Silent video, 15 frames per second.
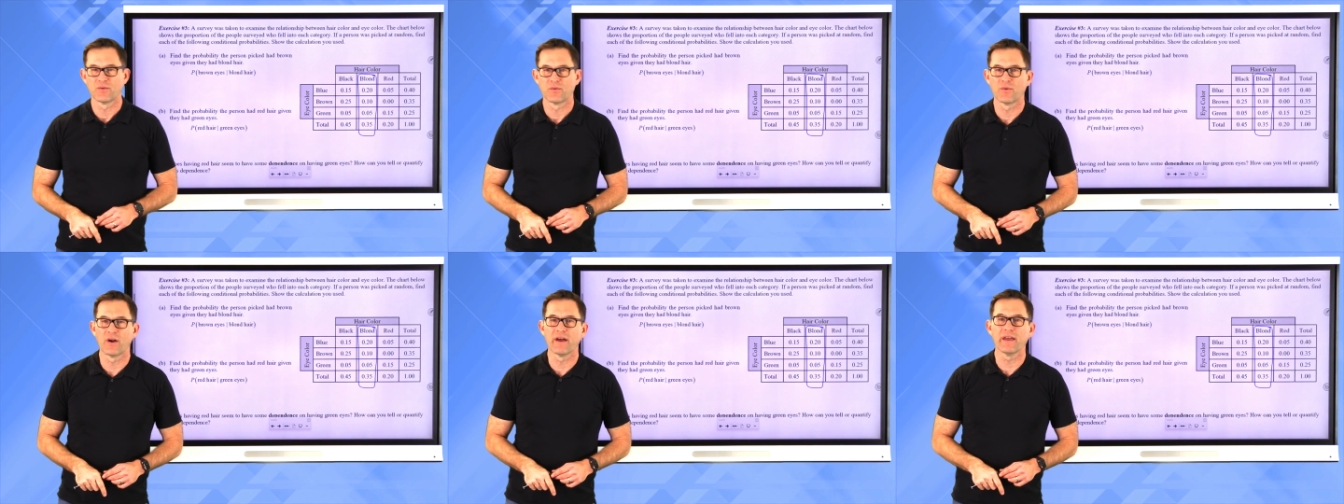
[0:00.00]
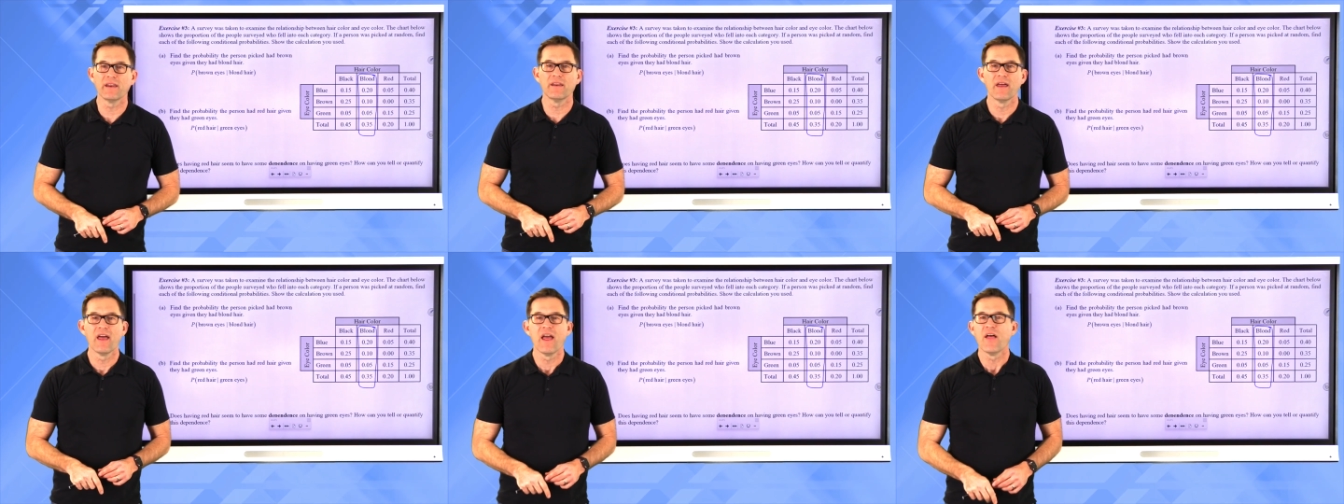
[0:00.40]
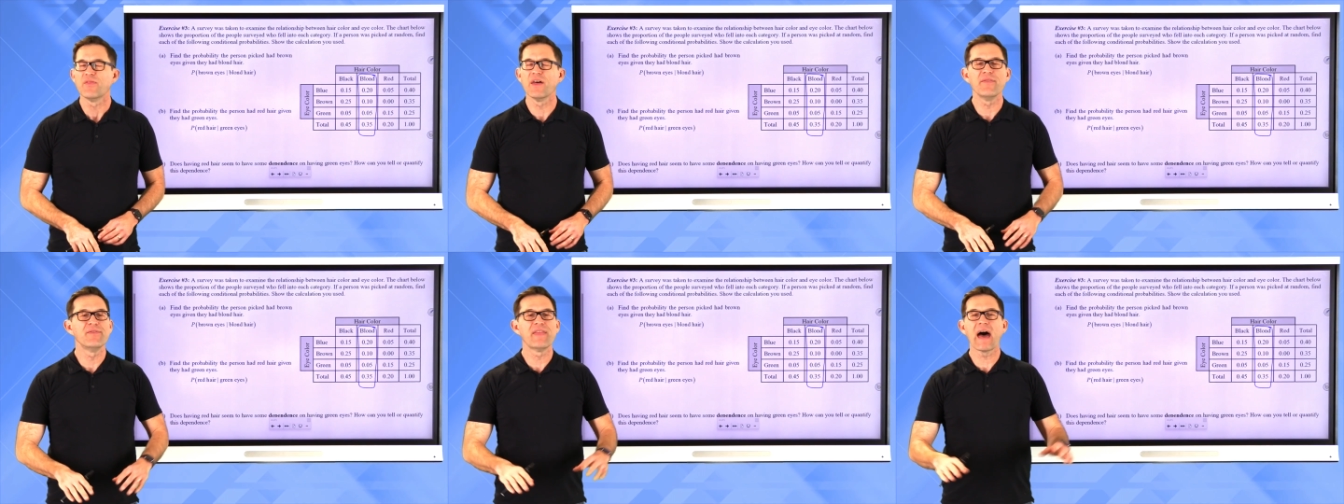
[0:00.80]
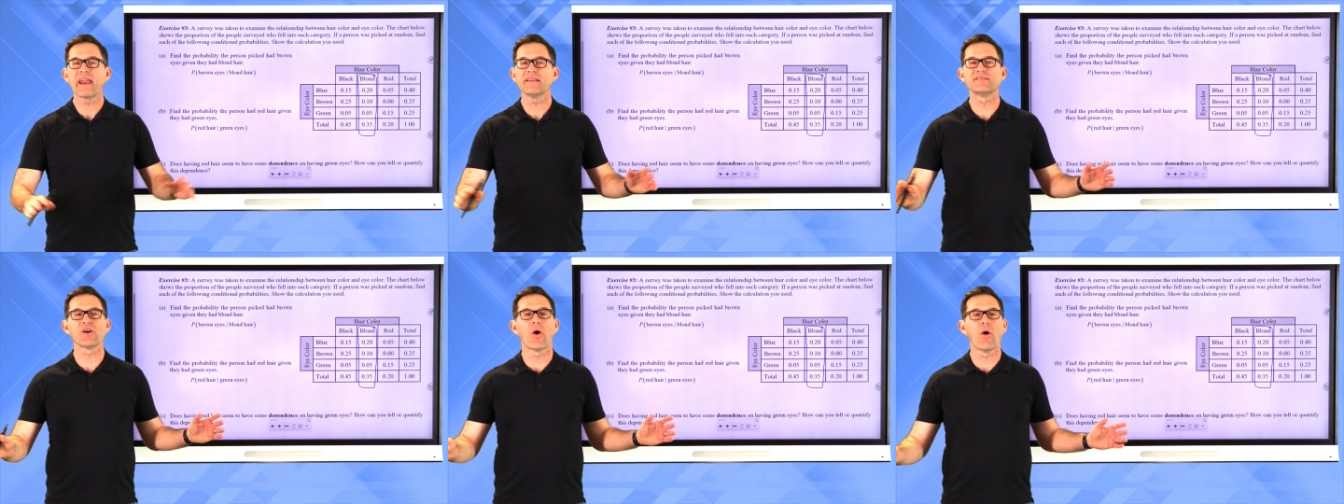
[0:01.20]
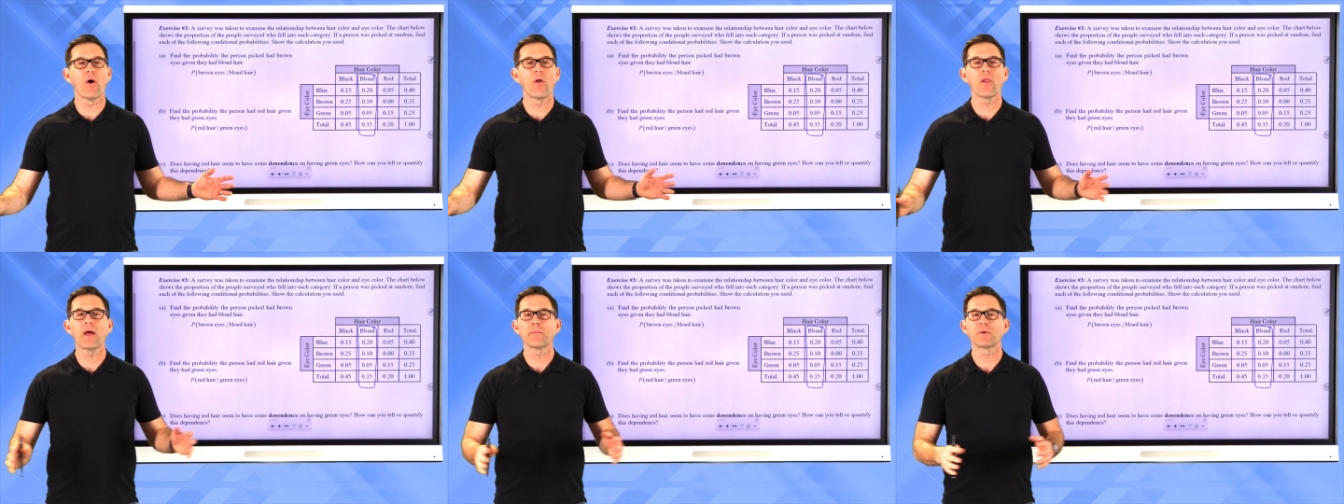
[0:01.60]
right? Then that is
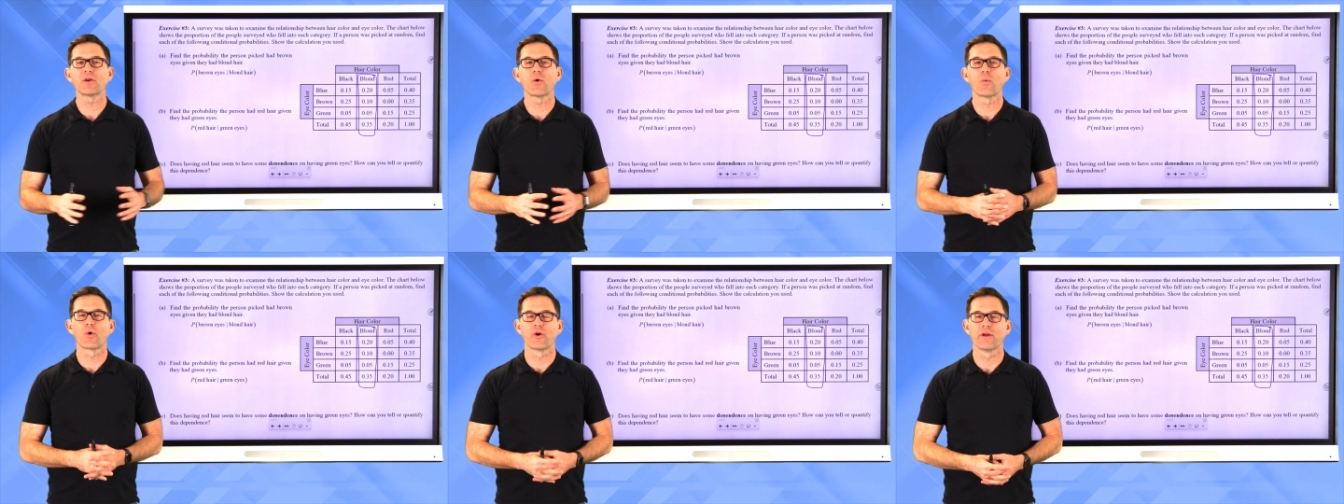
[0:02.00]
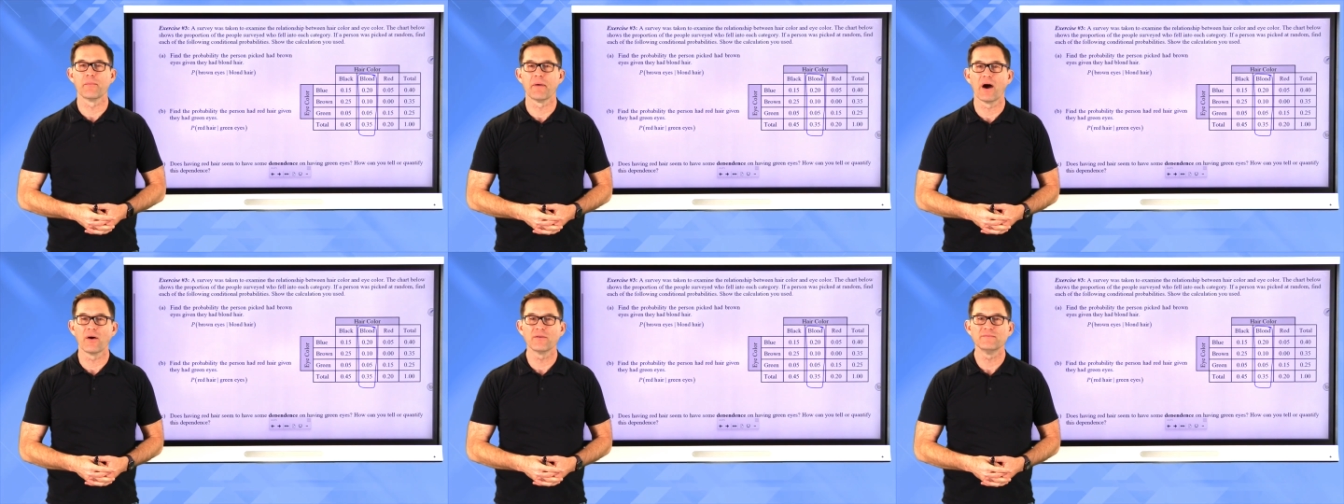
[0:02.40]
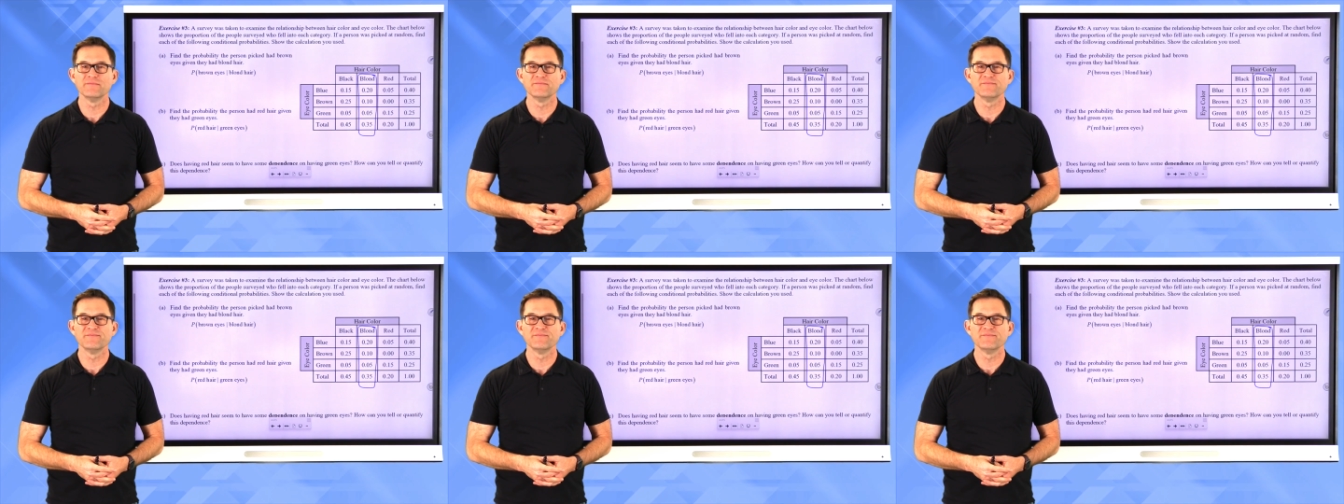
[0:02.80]
all I'm going to worry about.